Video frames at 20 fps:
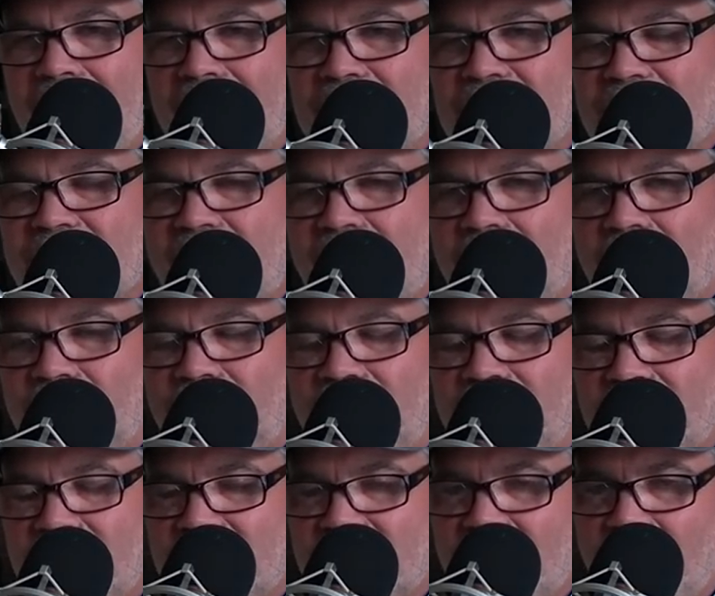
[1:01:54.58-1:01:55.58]
had settled
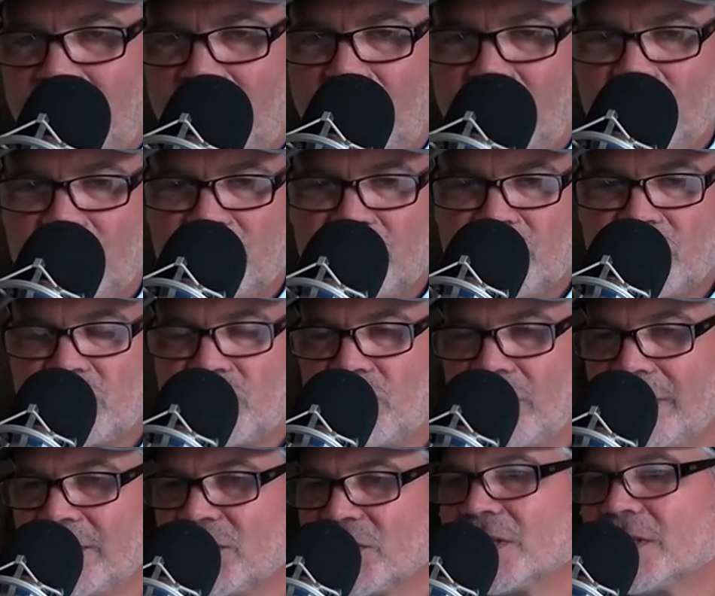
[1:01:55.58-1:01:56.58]
into some of those
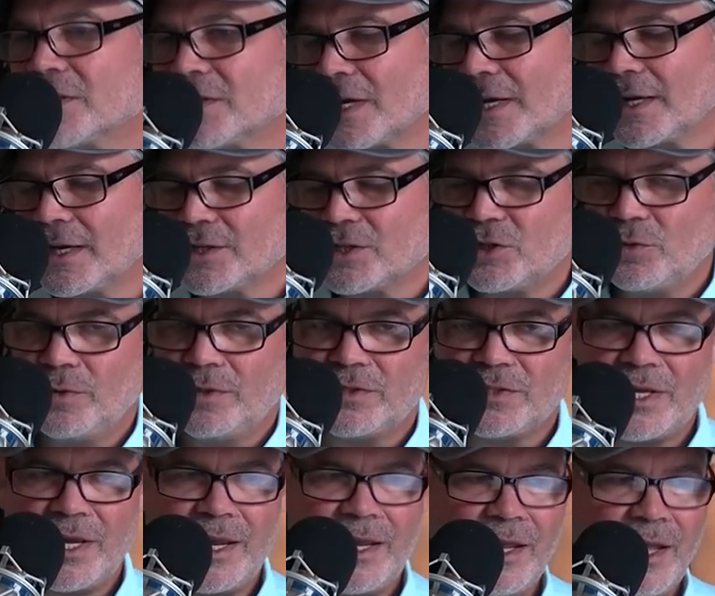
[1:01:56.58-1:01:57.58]
trenches, I guess you would
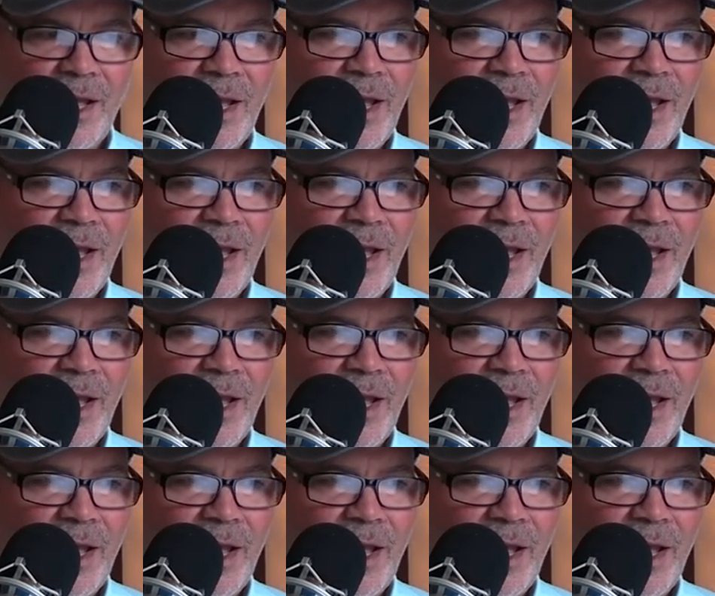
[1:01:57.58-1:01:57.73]
say.